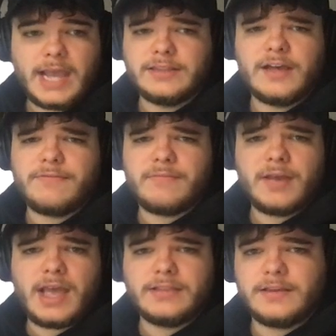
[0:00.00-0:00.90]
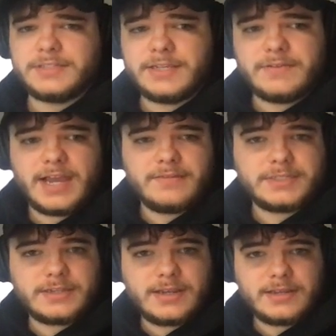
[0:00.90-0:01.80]
I love Steven
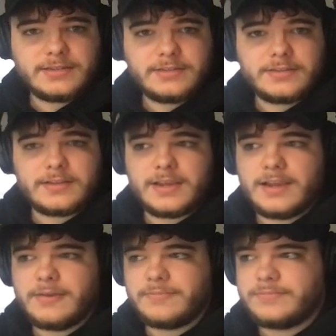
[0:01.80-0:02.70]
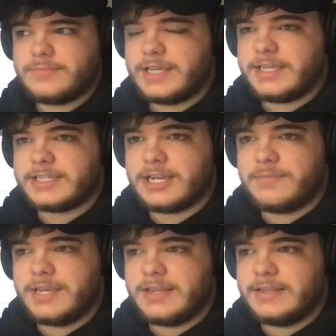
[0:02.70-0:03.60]
Adams tonight. Think he's going
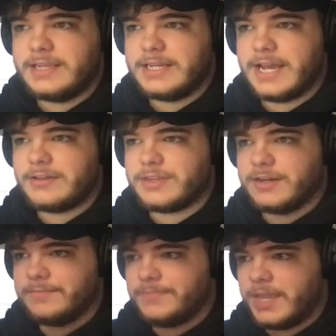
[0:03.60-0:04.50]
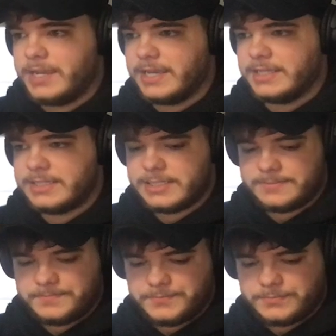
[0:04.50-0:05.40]
to be needed out there
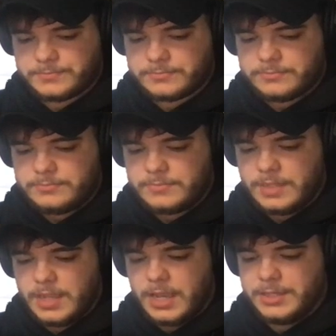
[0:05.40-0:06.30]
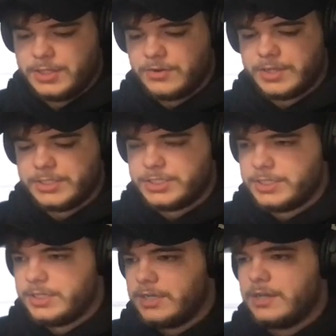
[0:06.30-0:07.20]
against Jokic.
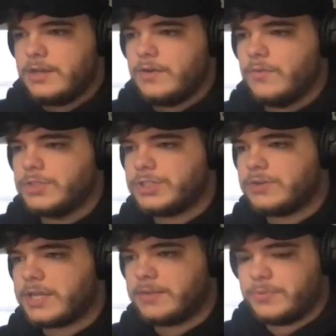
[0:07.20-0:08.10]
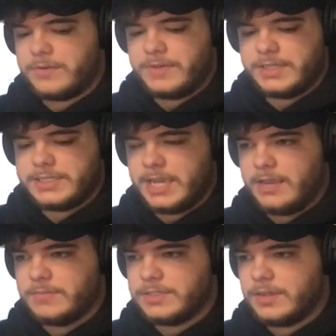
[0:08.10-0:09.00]
We'll just look at the previous
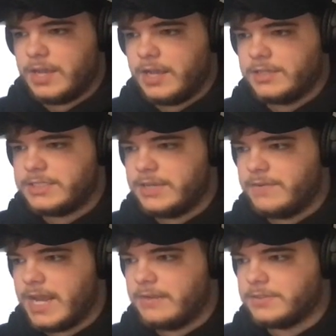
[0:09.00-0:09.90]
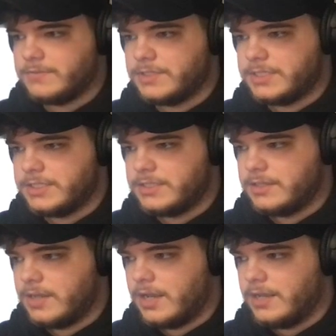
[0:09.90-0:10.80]
games. Steven Adams versus
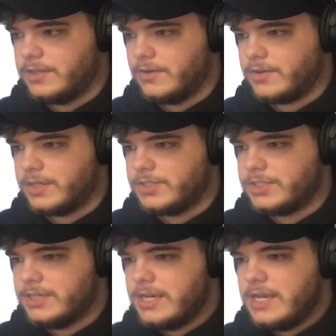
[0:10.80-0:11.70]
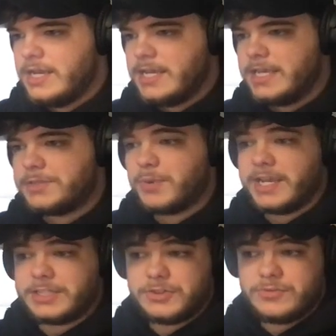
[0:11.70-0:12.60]
Jokic. He's
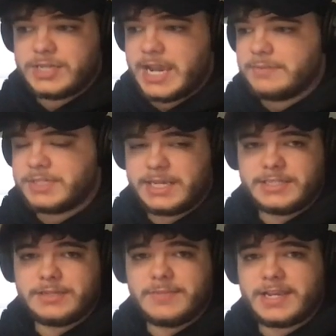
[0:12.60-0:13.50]
played 2 times against them.